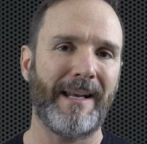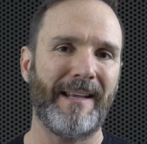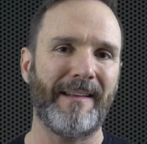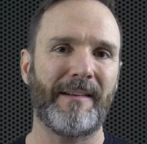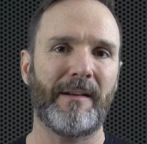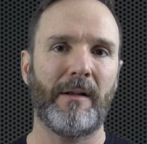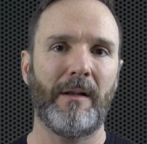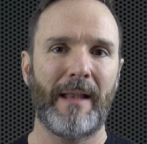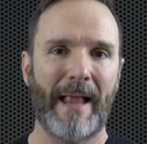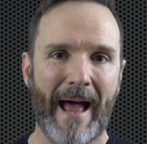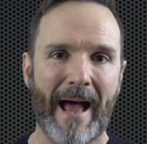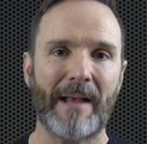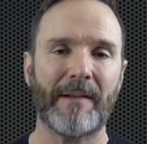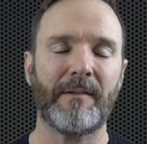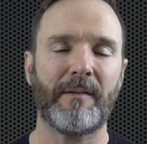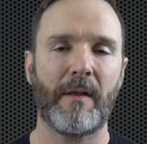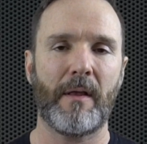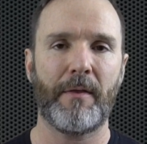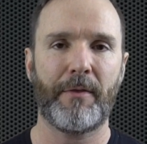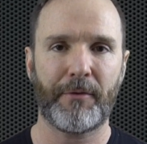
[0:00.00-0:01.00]
as
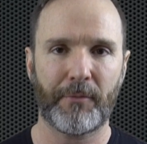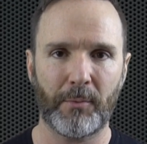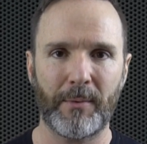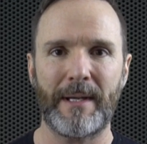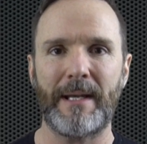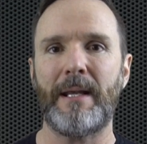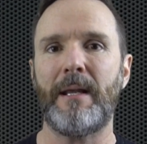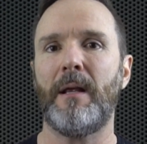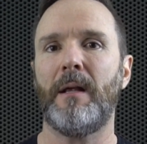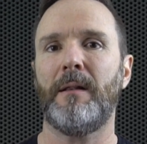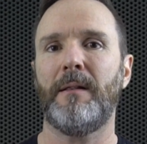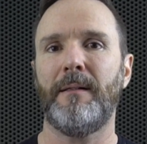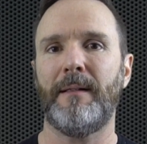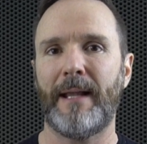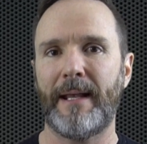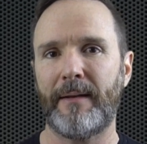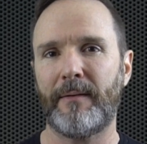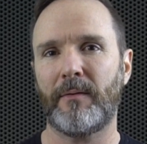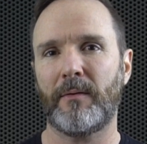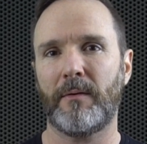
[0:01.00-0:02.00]
Class 3
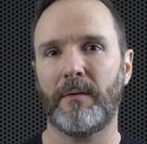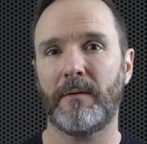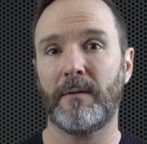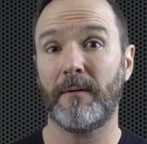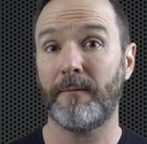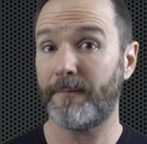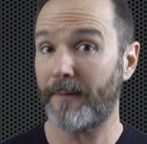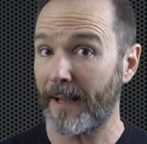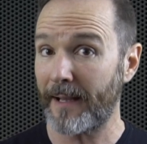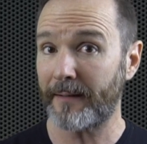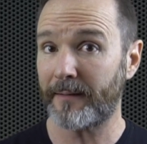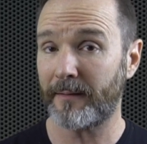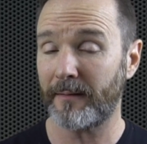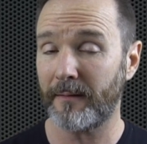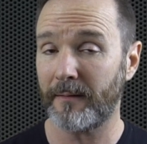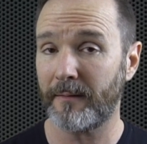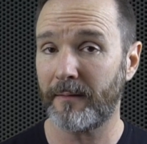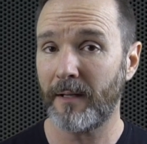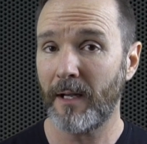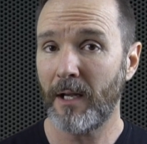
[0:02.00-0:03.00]
laser
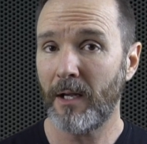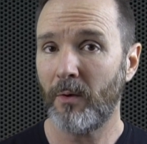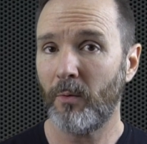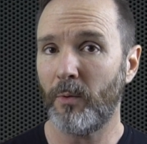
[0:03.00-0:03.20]
devices,